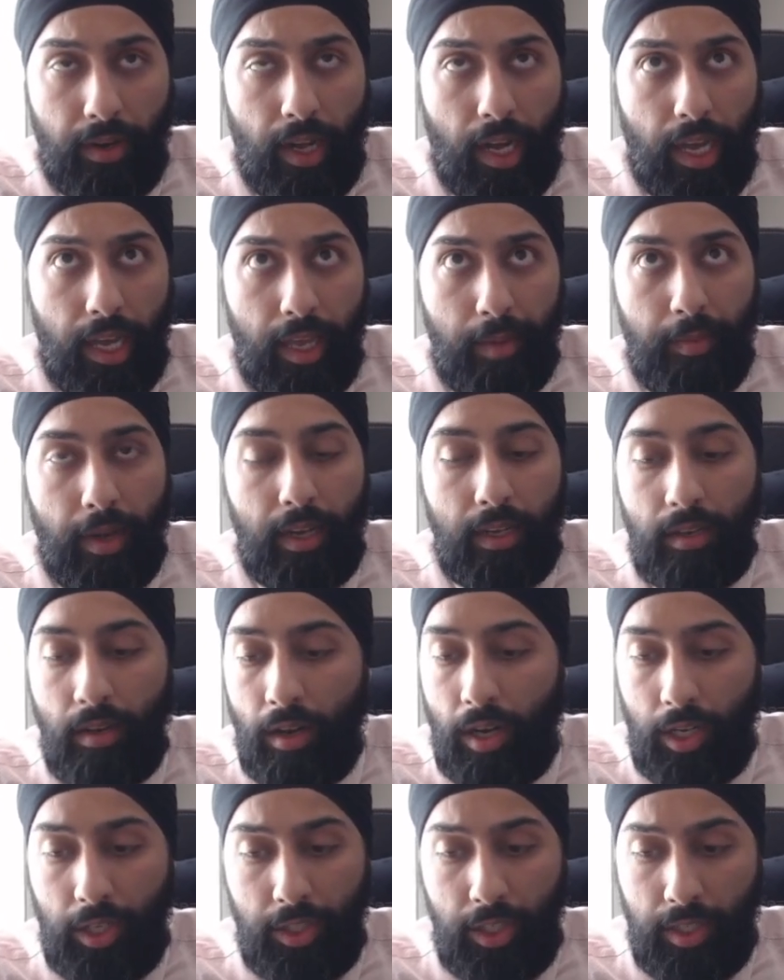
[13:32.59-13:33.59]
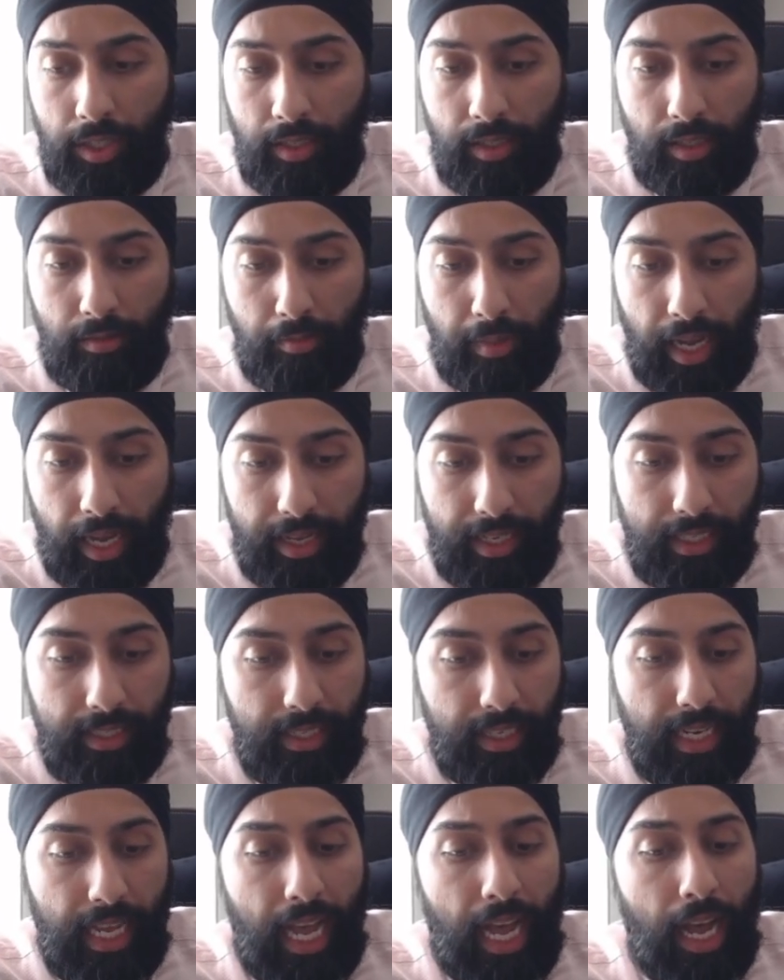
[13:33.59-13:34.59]
I am unconsciously biased
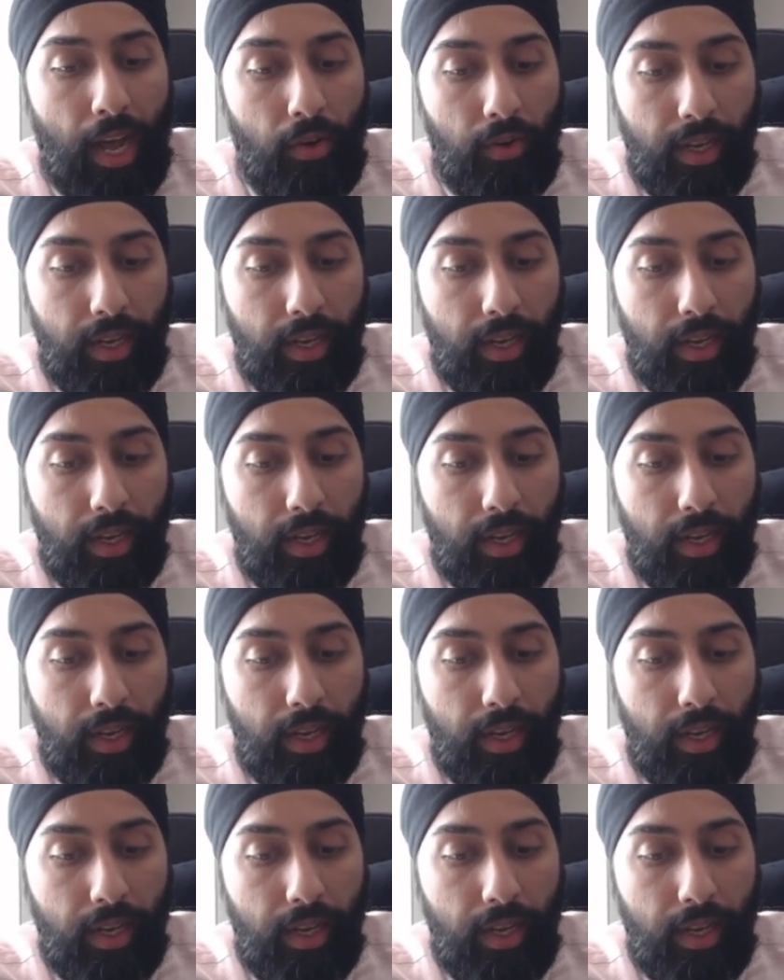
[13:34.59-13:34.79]
and how